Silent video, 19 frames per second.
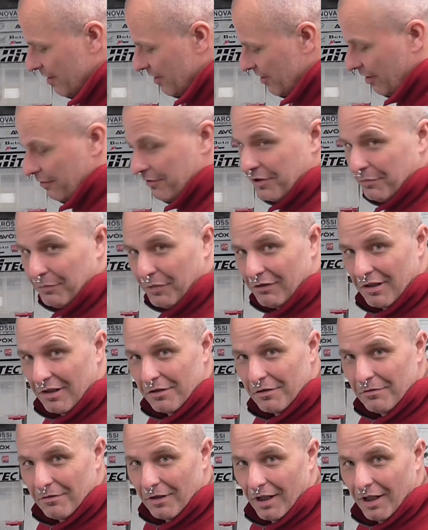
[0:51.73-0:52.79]
so
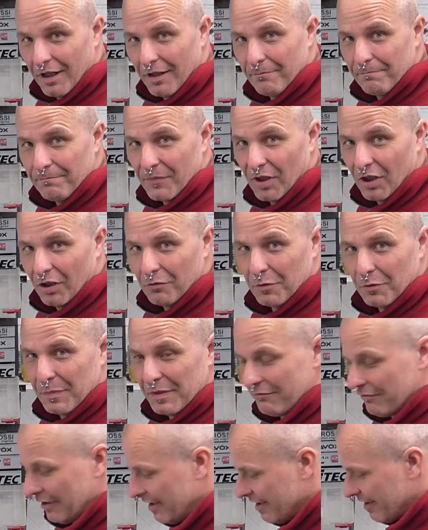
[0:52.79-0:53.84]
tomorrow I will
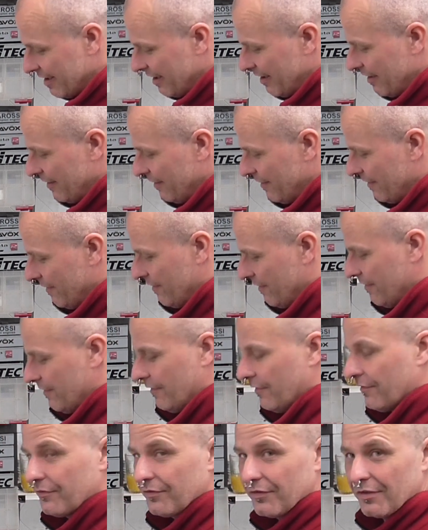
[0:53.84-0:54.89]
be racing
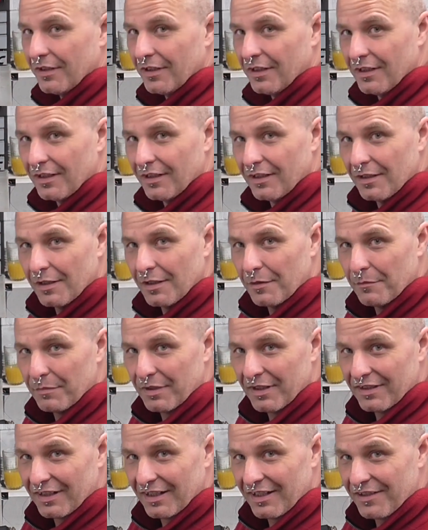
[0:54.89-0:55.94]

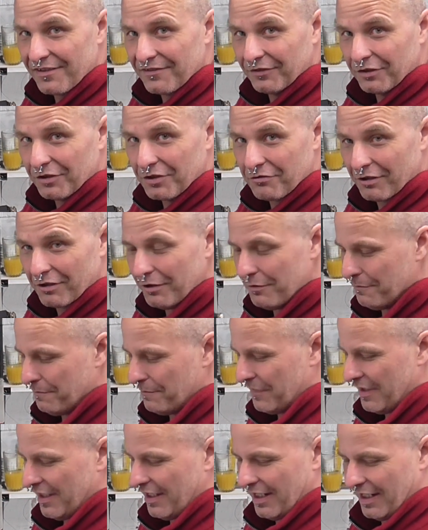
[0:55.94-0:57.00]
a bit of 8th Nitro,
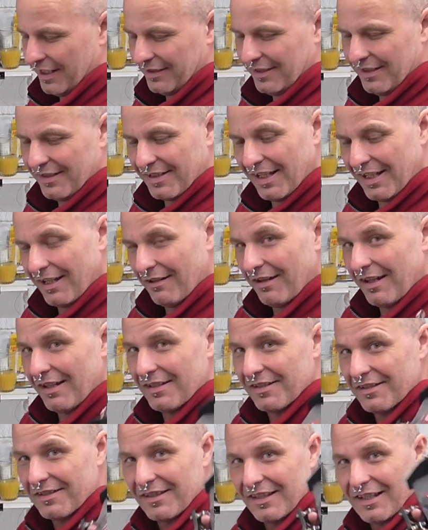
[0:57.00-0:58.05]
and this here
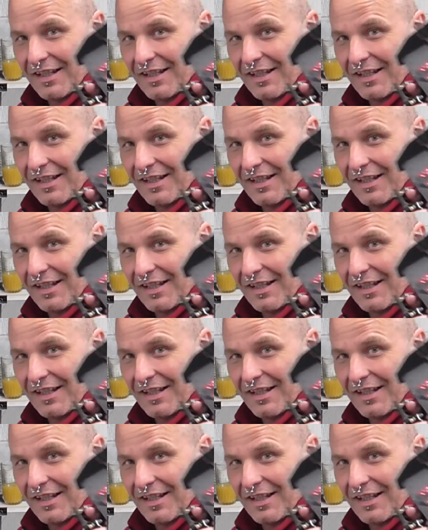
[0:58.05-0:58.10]
is